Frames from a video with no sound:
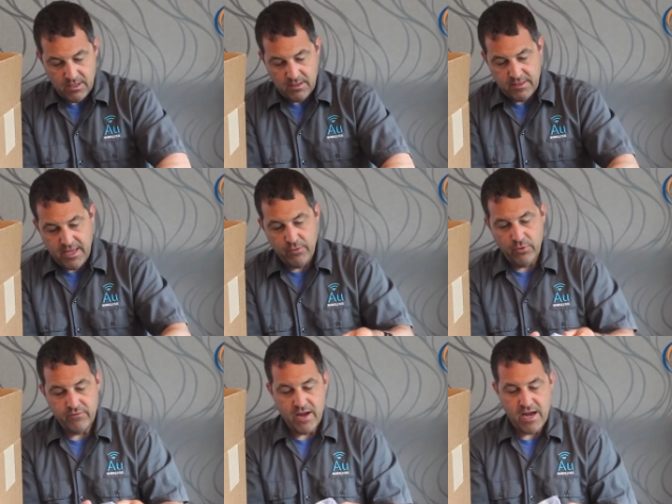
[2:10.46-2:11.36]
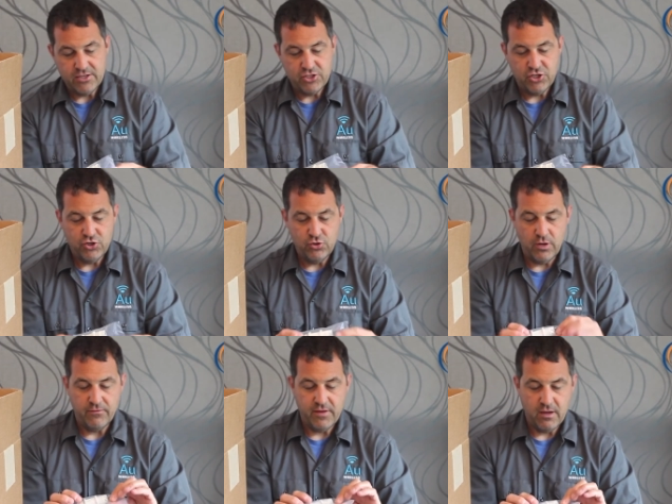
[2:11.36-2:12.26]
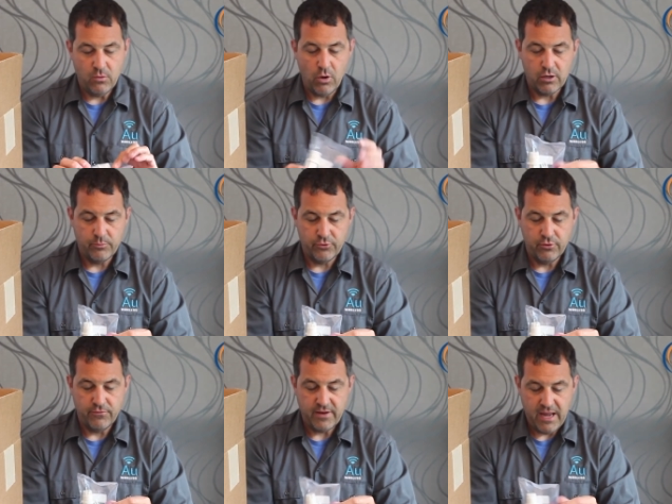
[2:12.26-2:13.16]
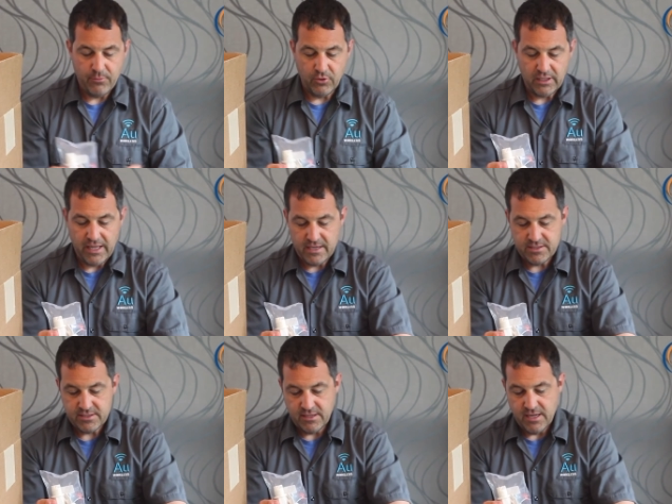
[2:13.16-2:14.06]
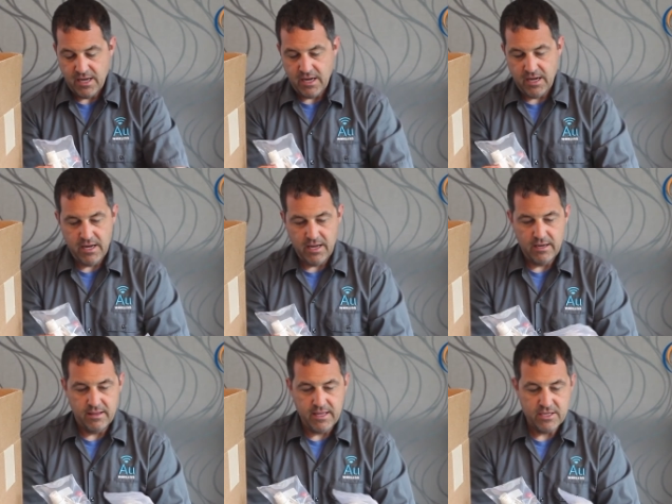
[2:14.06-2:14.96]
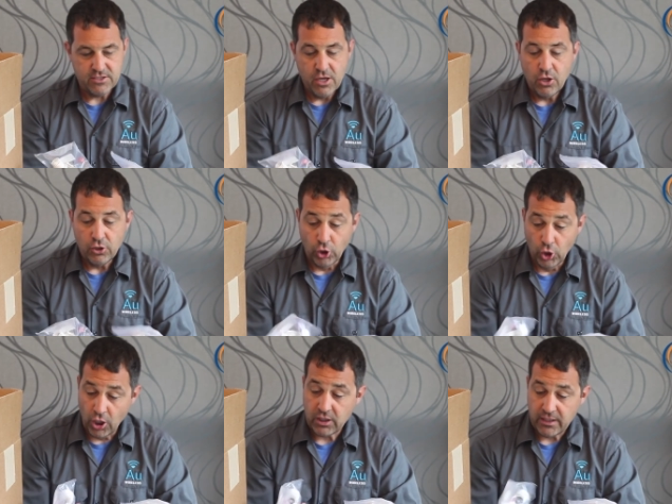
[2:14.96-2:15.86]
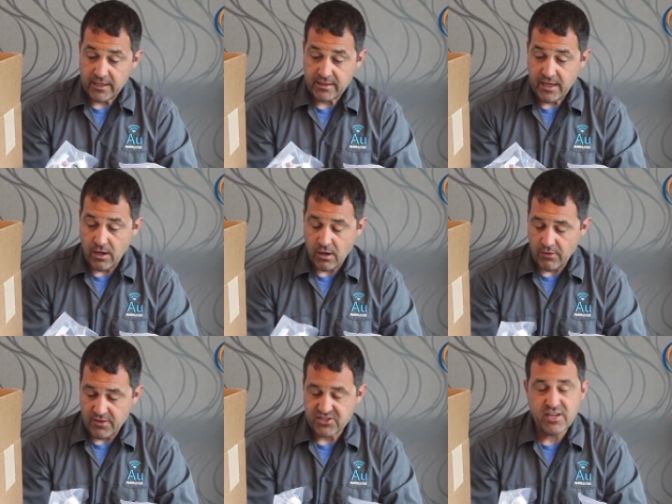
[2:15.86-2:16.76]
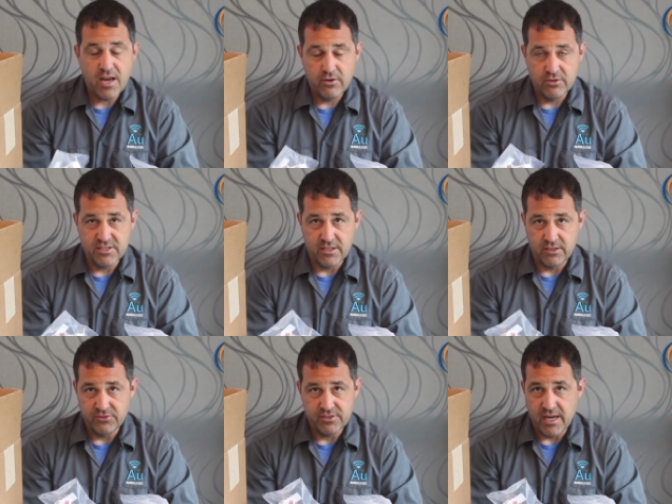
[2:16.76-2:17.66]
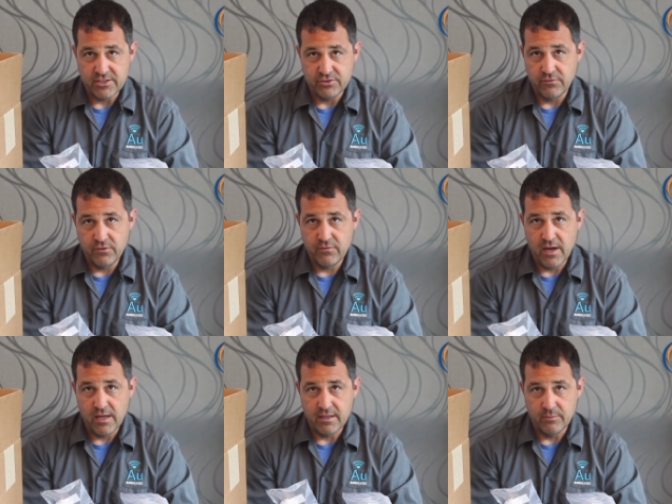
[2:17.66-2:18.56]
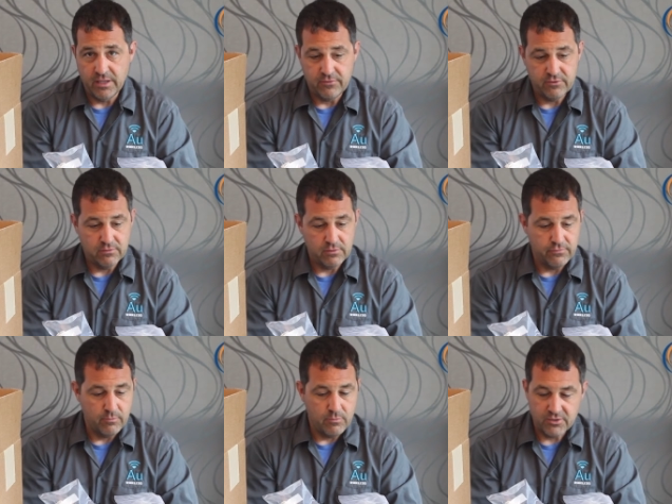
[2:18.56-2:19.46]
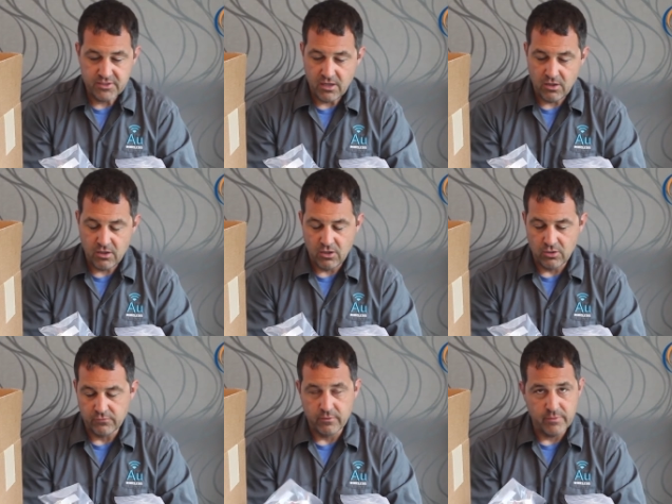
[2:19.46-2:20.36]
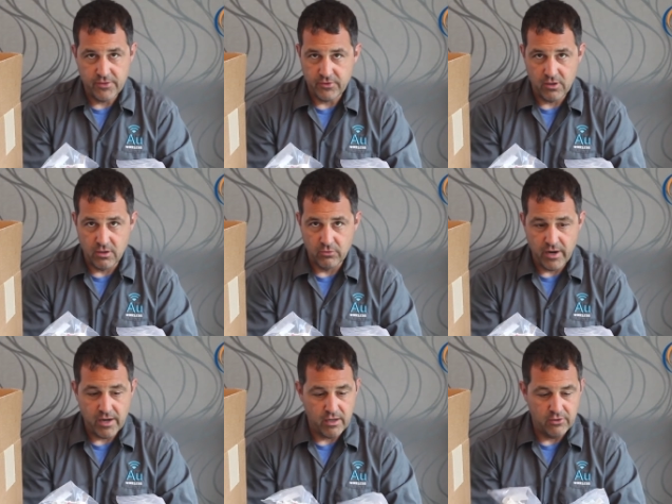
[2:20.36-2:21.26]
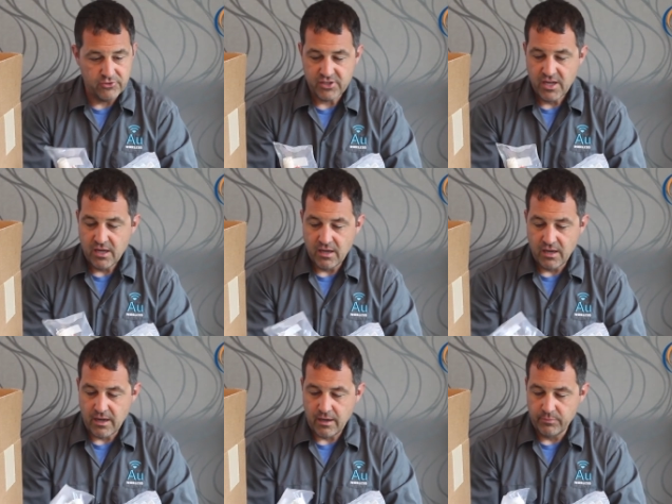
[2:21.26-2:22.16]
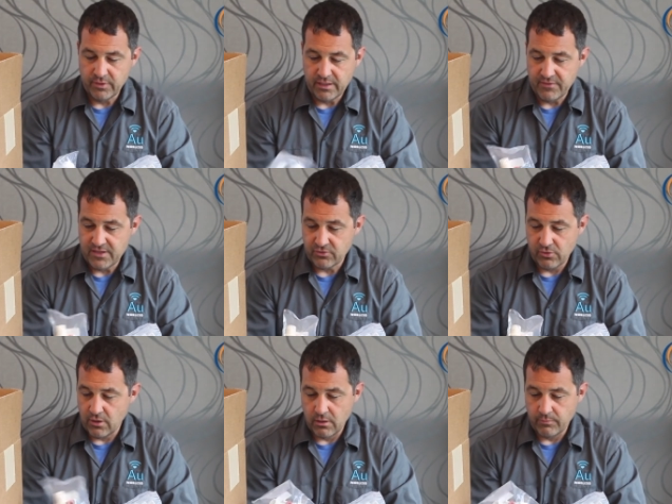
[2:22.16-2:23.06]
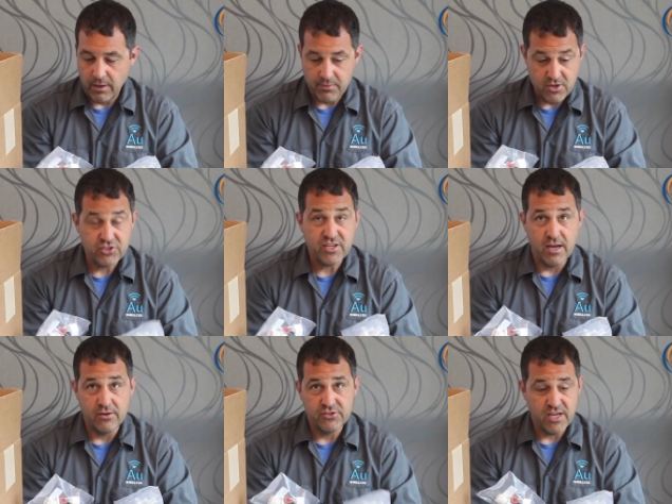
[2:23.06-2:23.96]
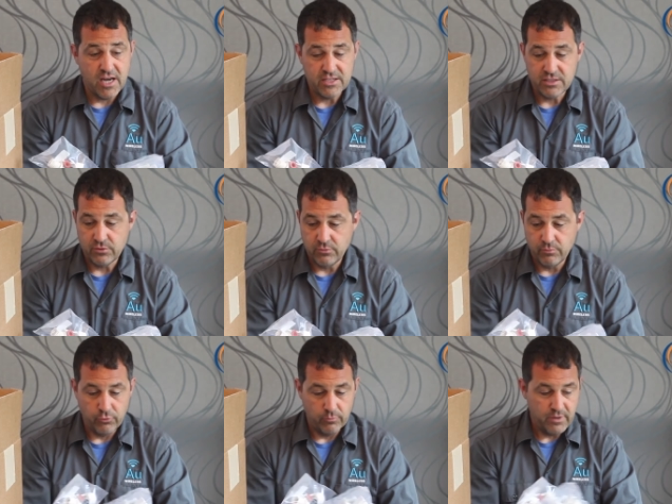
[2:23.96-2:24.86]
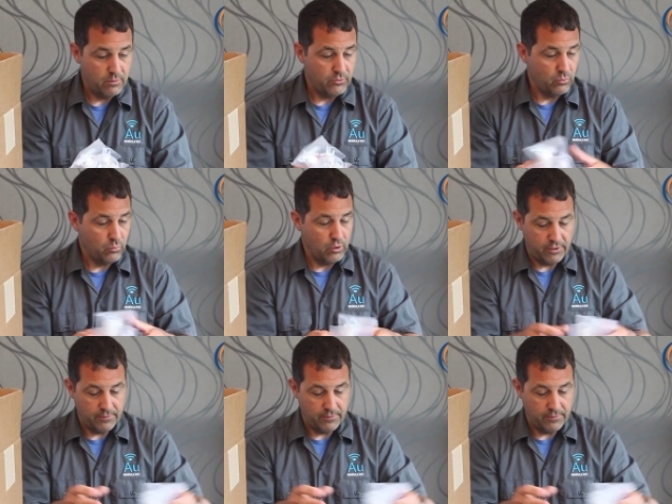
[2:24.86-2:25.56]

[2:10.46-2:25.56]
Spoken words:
Then we've got two of the waterproof cable glands, and these look like they are the standard Siklu size. So if you've got them left over from multi-haul or from ether haul radios, I believe these are all probably their standard size and you would be able to work.